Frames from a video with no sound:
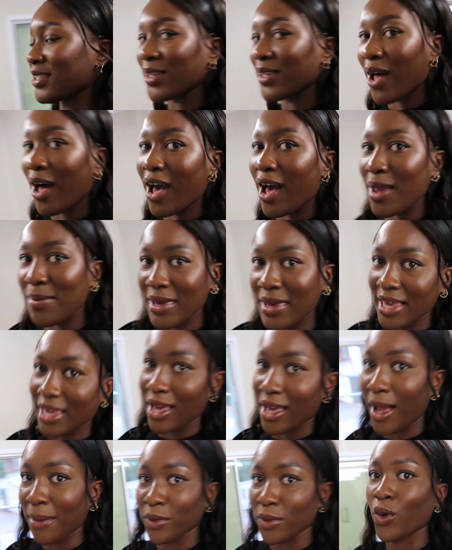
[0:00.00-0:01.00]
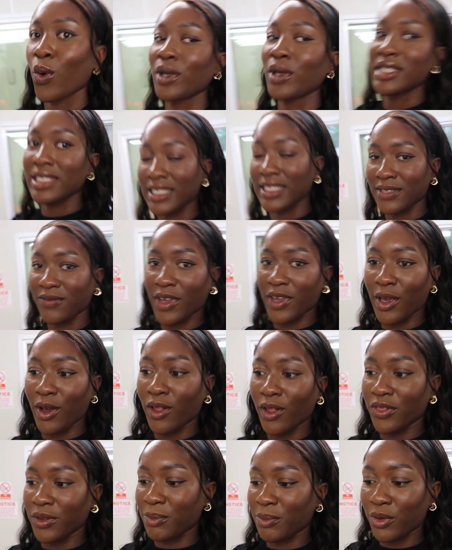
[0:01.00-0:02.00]
So I'm here, I'm the quantity surveyor
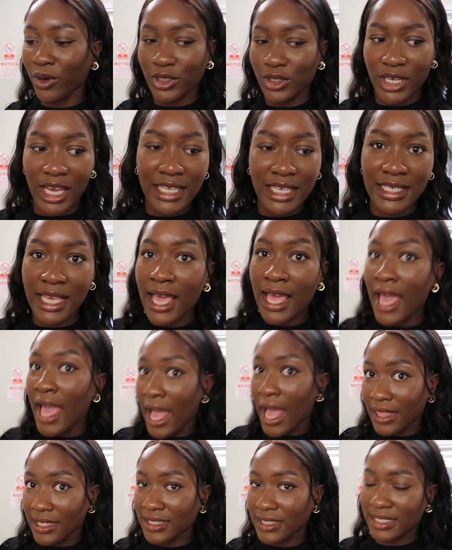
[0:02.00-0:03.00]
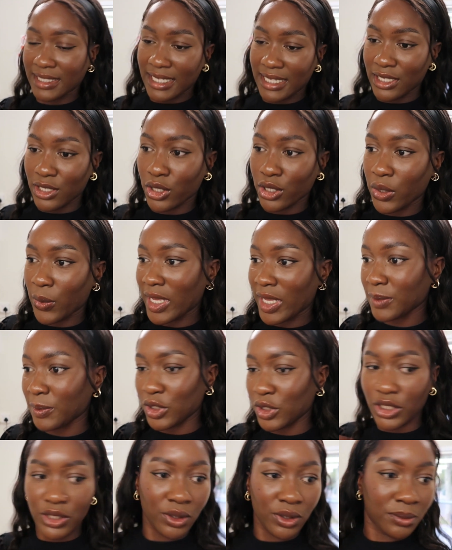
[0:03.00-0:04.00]
on the project, and there's a senior QS, but she